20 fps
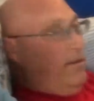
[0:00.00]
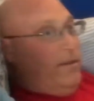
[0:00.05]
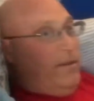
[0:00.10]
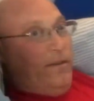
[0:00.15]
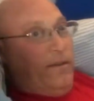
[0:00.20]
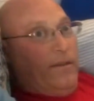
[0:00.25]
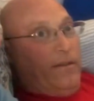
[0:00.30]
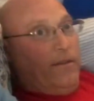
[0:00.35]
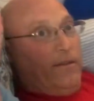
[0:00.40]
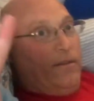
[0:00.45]

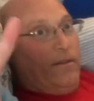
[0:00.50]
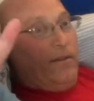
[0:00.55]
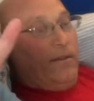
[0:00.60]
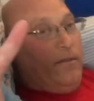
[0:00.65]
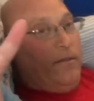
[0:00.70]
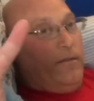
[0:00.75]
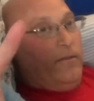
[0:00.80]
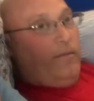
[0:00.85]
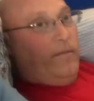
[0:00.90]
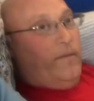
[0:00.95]

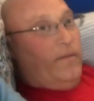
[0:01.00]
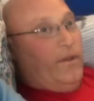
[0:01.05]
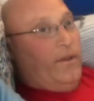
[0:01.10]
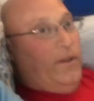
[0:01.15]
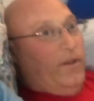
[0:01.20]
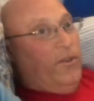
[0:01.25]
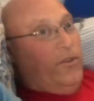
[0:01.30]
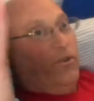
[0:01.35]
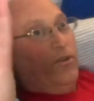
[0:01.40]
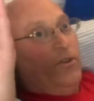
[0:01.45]

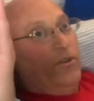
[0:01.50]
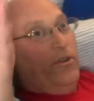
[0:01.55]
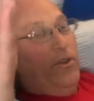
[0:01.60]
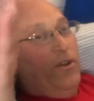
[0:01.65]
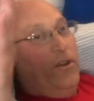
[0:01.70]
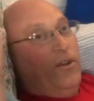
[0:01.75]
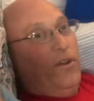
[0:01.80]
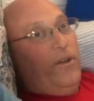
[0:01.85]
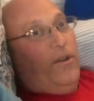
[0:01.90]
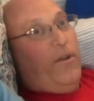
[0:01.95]

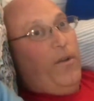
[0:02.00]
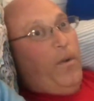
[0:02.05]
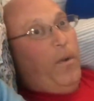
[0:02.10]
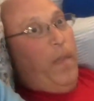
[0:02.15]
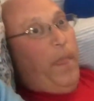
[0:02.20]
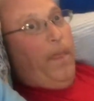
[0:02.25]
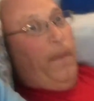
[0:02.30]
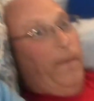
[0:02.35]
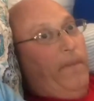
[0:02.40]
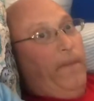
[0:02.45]

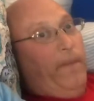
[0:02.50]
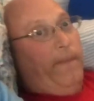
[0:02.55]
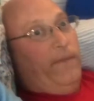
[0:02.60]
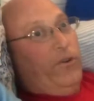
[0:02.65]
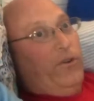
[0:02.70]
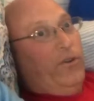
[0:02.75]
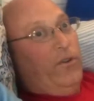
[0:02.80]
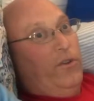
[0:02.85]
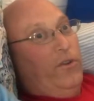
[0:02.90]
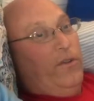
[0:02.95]

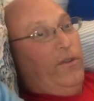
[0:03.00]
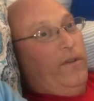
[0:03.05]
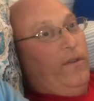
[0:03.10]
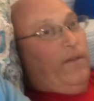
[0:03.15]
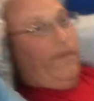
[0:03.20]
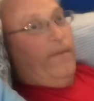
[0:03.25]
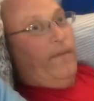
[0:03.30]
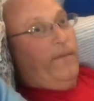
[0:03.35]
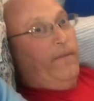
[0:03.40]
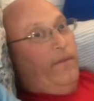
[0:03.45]

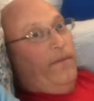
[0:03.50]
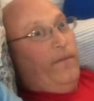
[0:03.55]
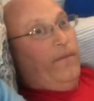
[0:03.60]
The person shown says nothing.